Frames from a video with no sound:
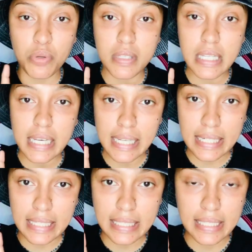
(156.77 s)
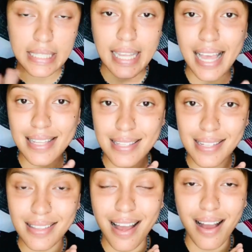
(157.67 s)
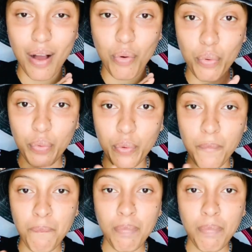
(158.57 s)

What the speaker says: skin. Iyasita kakhulu.